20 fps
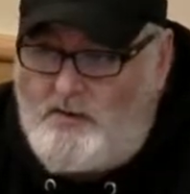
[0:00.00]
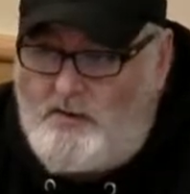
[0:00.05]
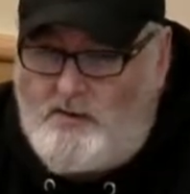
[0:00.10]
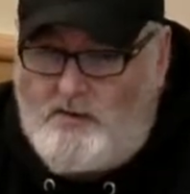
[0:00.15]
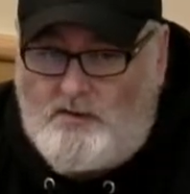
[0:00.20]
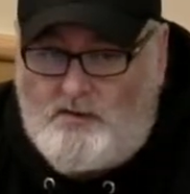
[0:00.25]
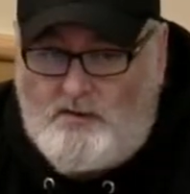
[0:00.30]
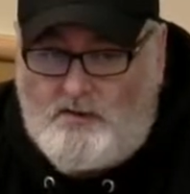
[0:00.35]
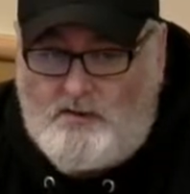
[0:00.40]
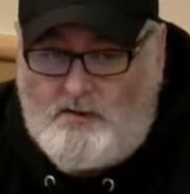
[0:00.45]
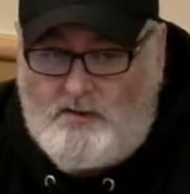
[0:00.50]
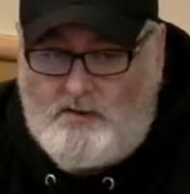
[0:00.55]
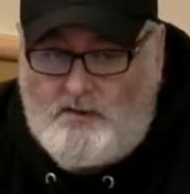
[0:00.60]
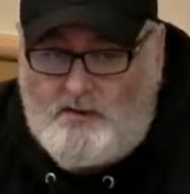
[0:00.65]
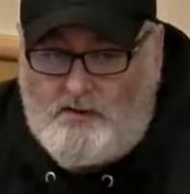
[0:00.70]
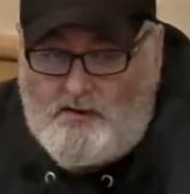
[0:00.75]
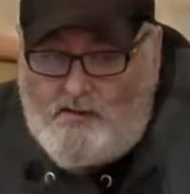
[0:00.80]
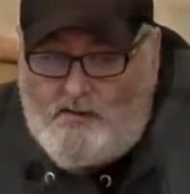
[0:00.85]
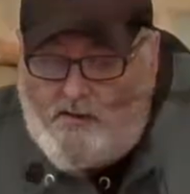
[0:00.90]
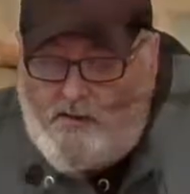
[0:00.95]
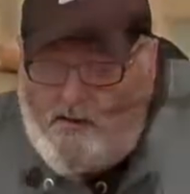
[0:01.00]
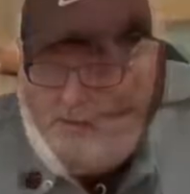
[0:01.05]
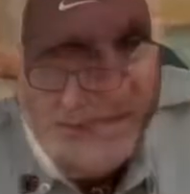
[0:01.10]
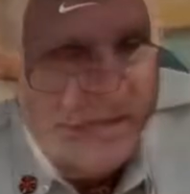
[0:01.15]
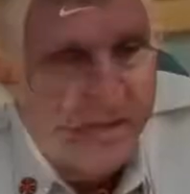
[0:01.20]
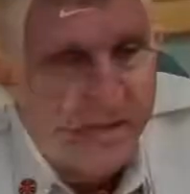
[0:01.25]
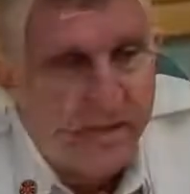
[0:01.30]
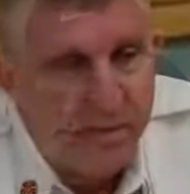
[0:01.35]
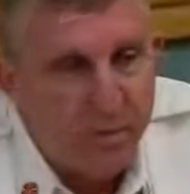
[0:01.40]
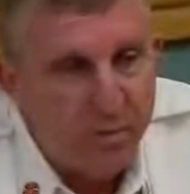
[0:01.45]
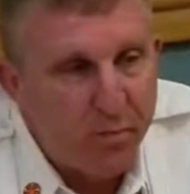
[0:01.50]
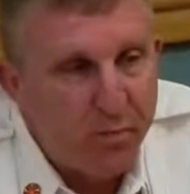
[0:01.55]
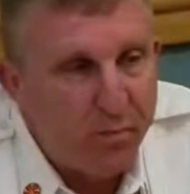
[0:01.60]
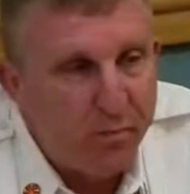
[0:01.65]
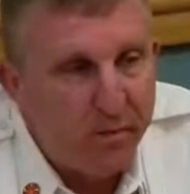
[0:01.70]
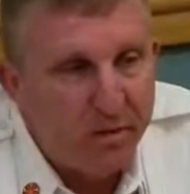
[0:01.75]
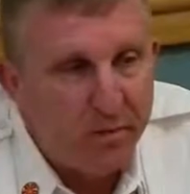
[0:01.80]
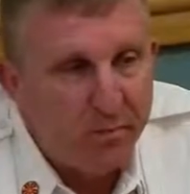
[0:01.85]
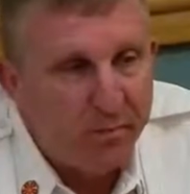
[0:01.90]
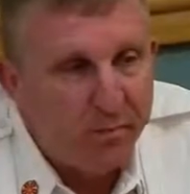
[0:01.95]
I haven't seen any
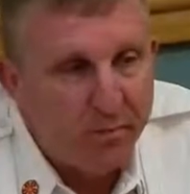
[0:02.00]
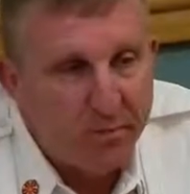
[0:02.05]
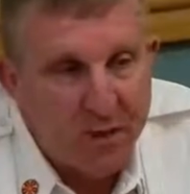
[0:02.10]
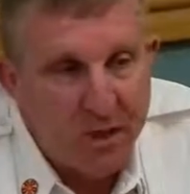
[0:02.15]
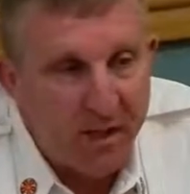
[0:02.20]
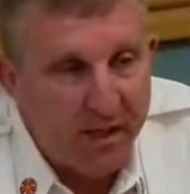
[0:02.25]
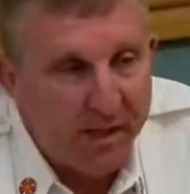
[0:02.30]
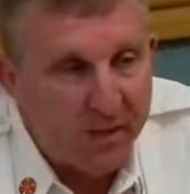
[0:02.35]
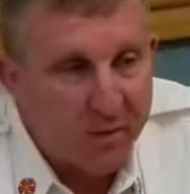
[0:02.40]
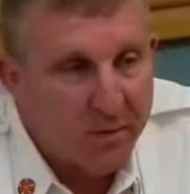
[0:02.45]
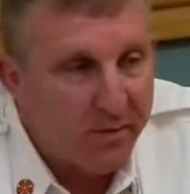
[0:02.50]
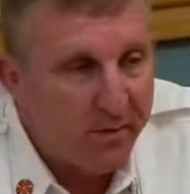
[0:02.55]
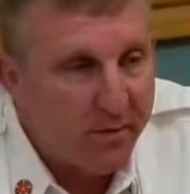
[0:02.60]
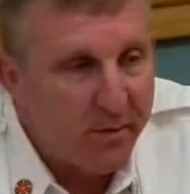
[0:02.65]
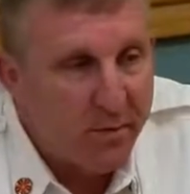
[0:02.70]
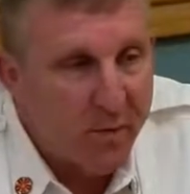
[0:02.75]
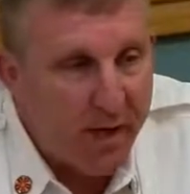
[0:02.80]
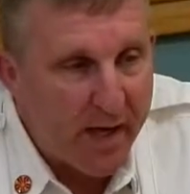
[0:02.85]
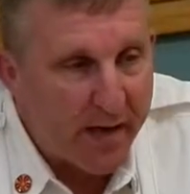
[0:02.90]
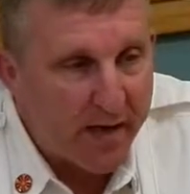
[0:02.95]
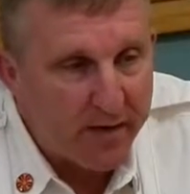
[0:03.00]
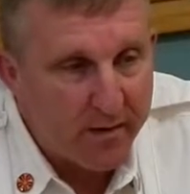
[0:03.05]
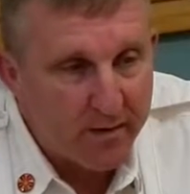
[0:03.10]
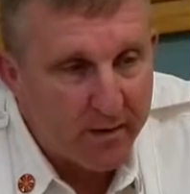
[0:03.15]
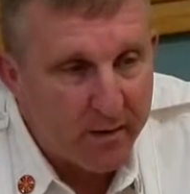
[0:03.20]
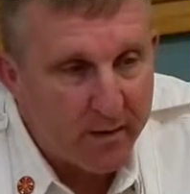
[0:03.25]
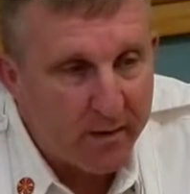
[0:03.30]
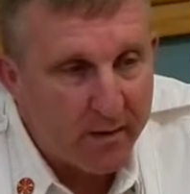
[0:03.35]
change or impact.